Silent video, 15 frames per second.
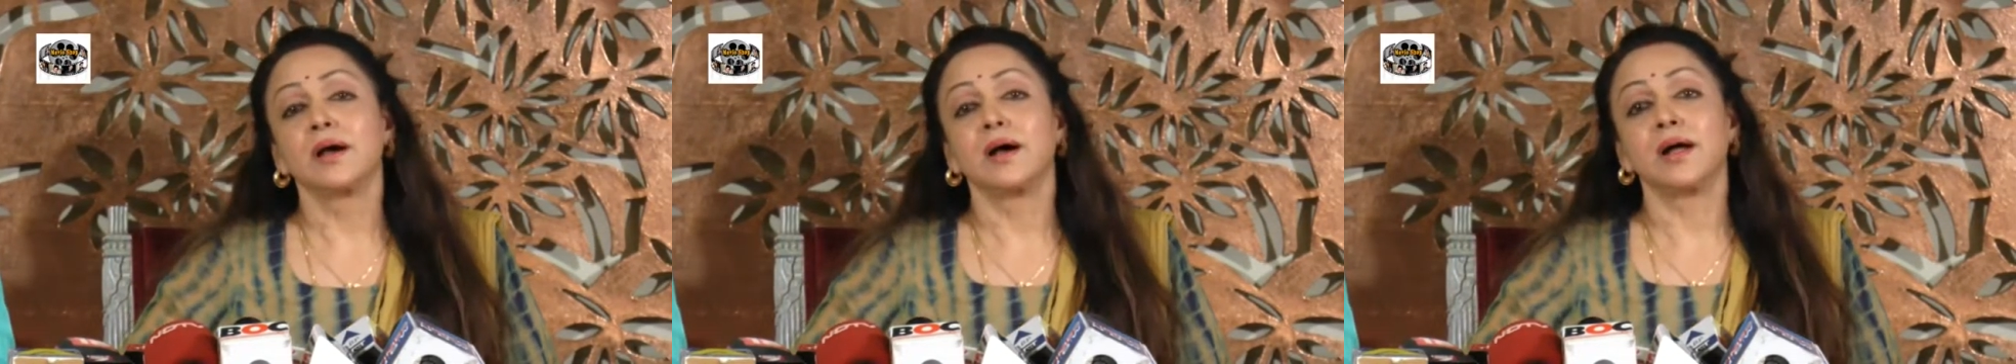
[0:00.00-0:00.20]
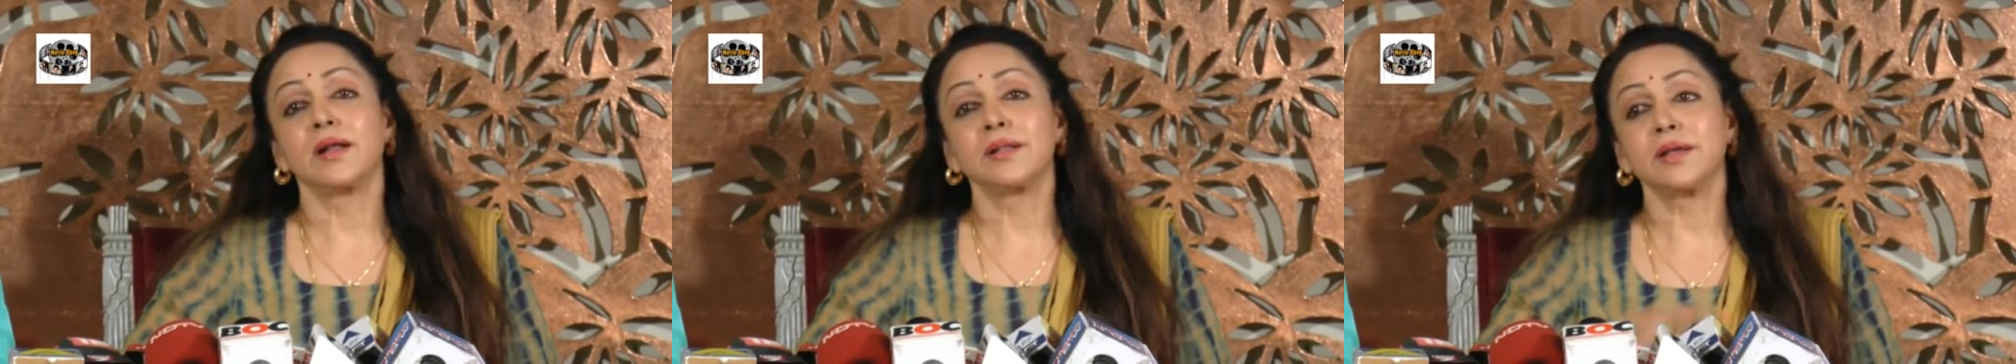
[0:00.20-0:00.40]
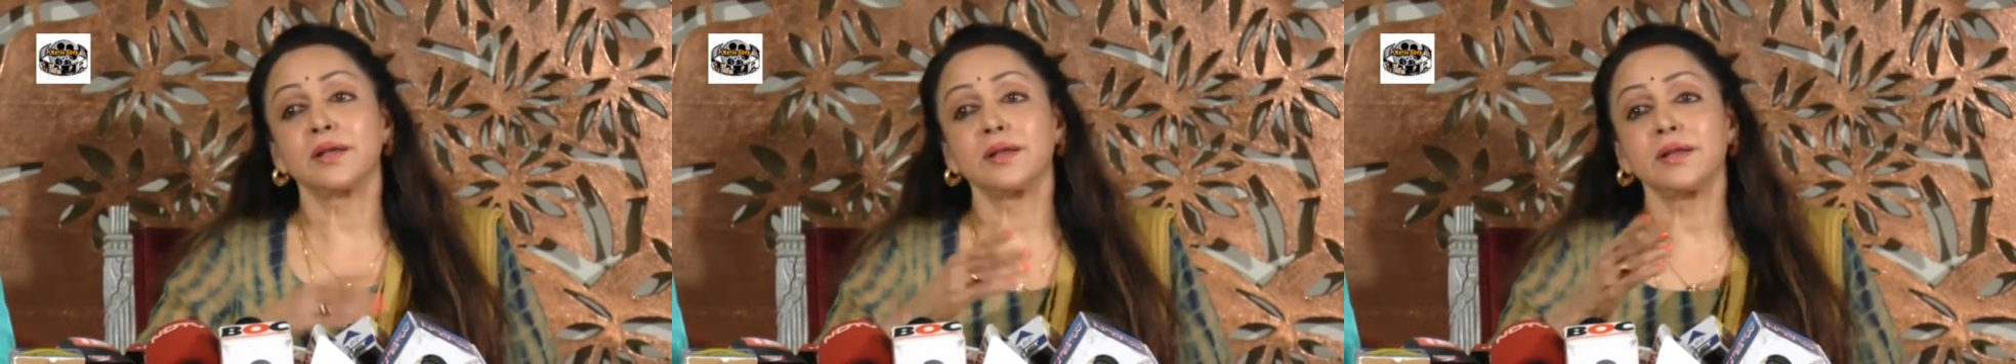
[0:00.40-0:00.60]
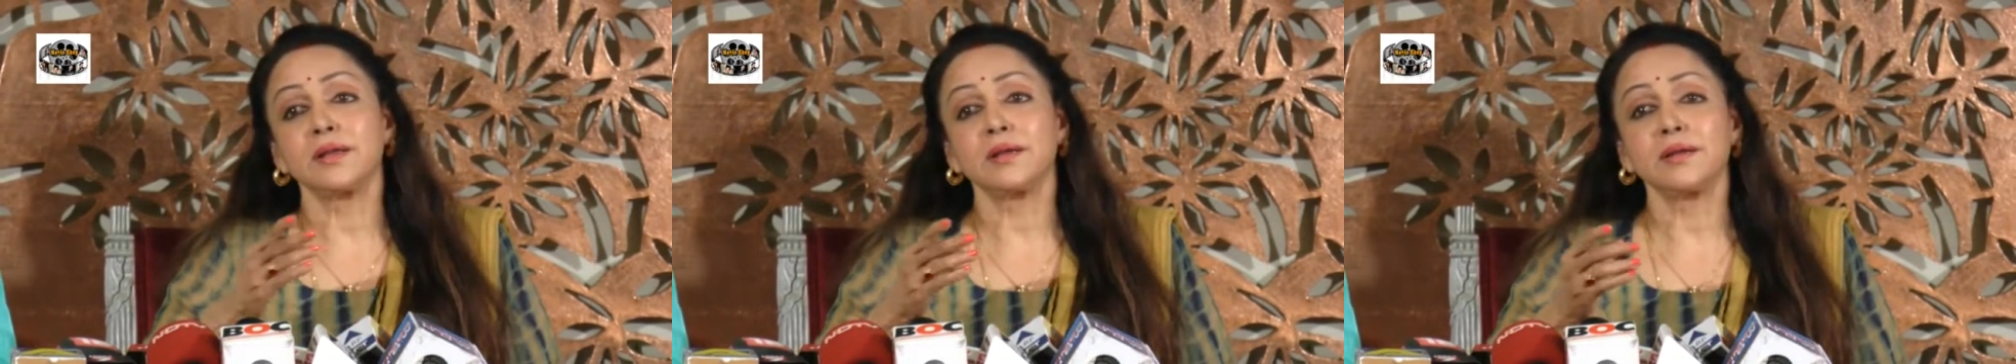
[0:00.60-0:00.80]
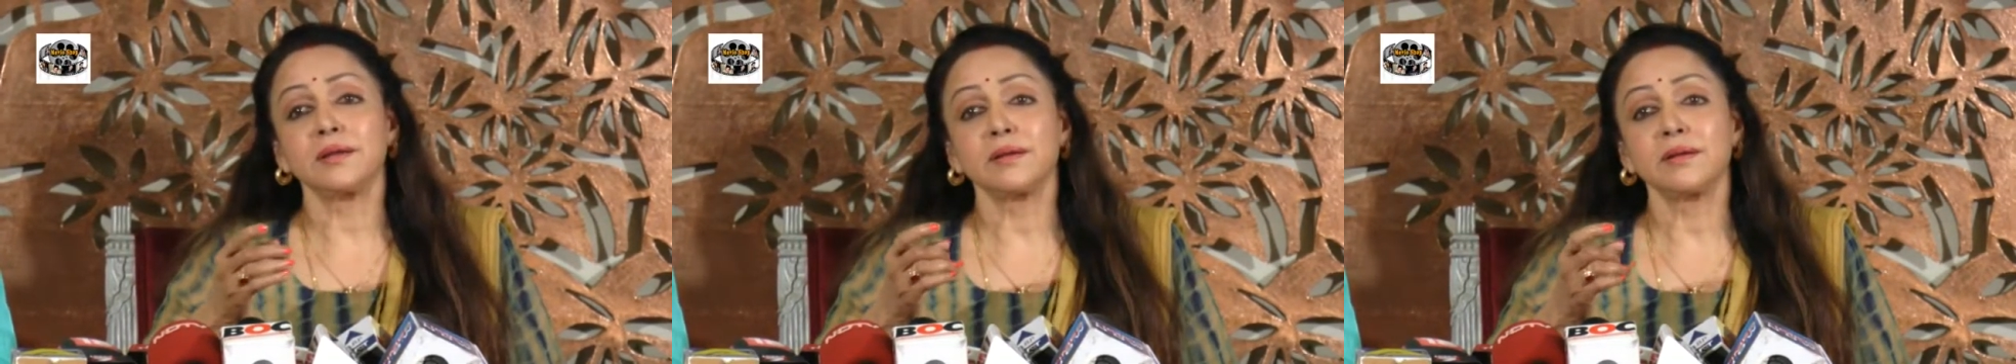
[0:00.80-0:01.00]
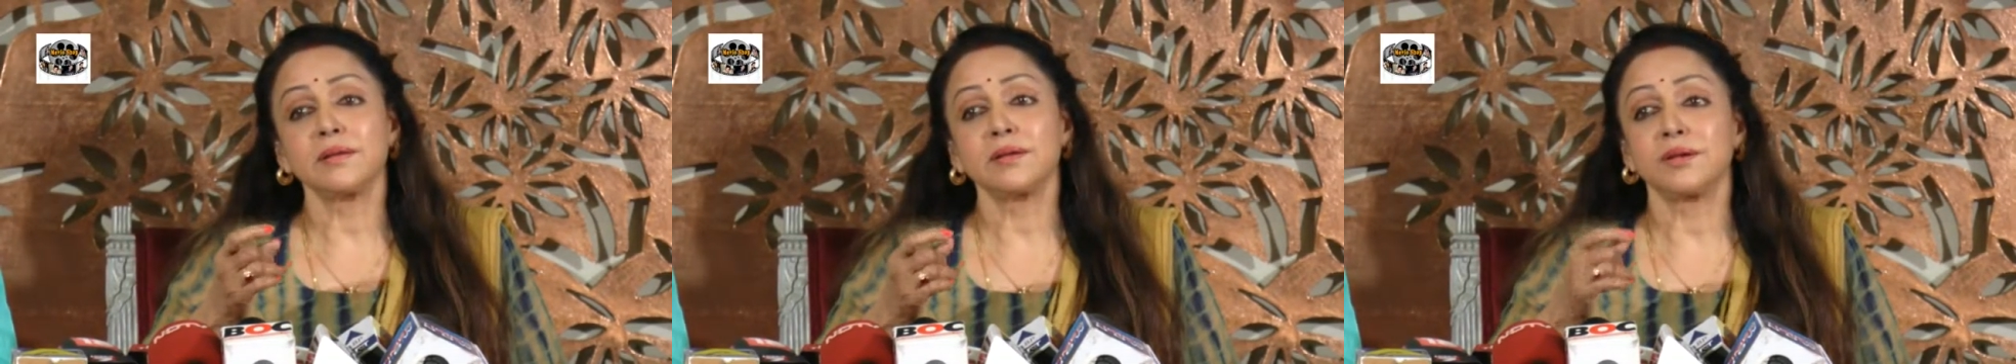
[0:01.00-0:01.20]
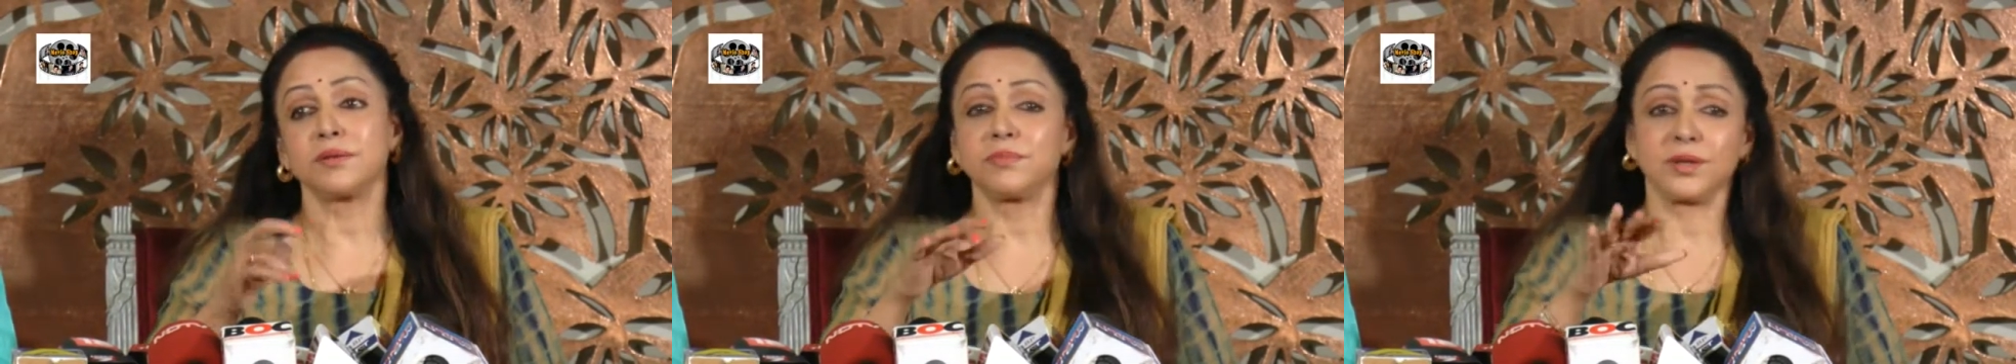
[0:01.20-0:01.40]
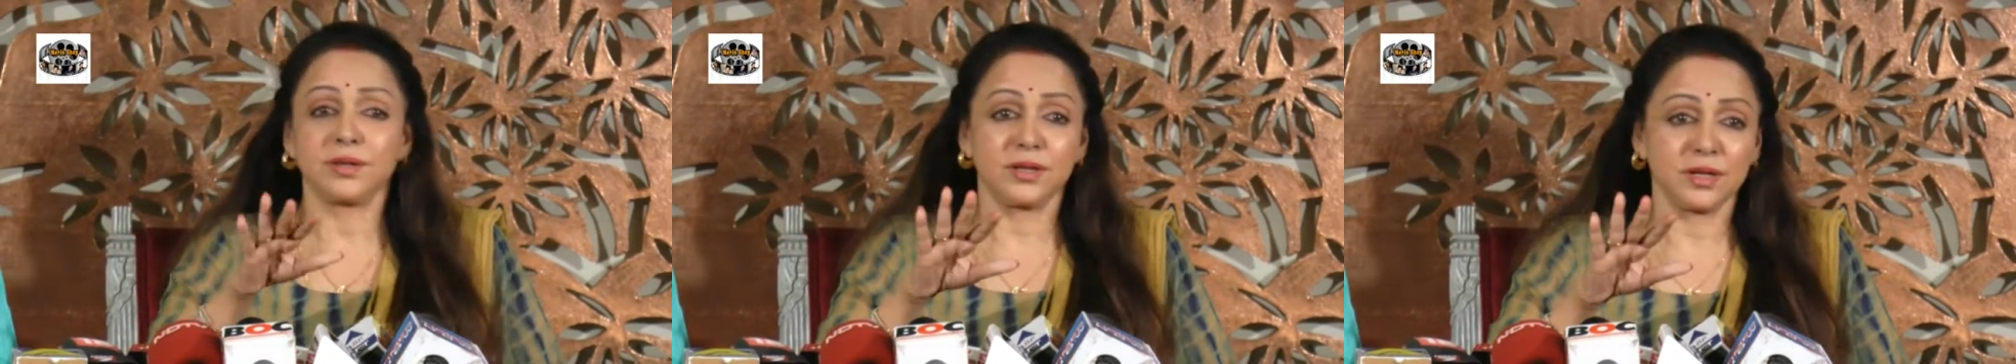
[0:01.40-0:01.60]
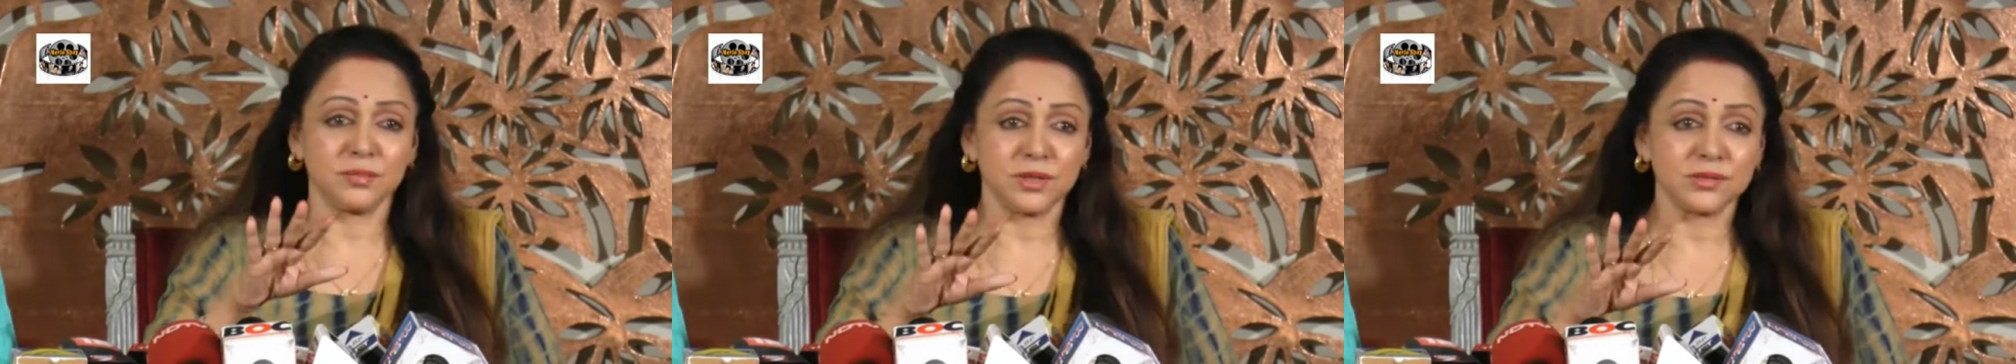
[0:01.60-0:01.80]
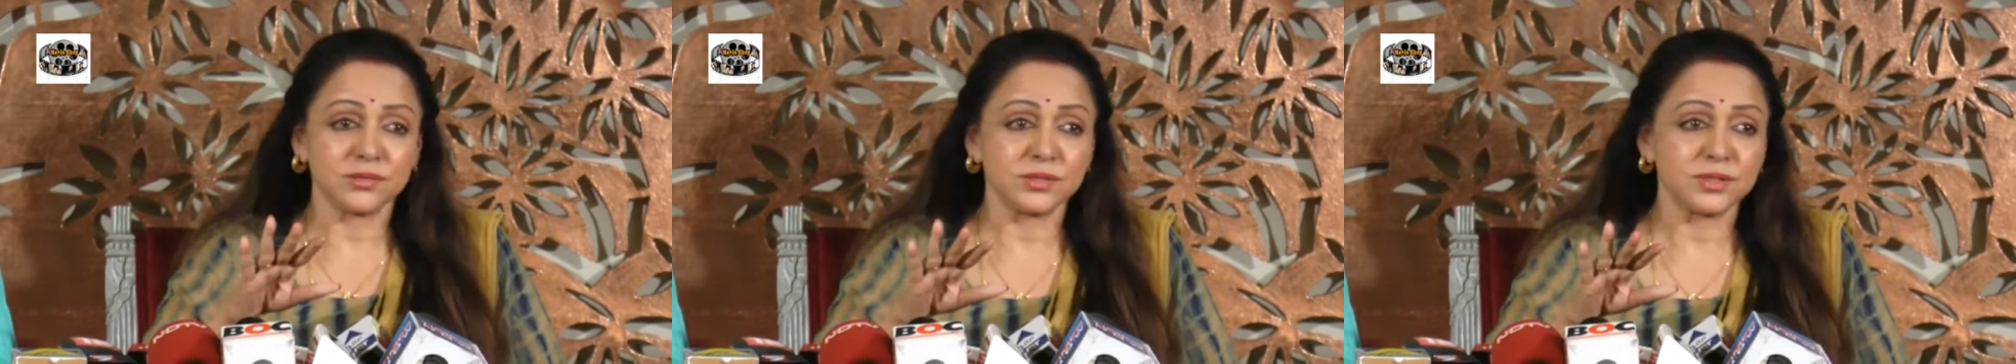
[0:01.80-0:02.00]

And then it became a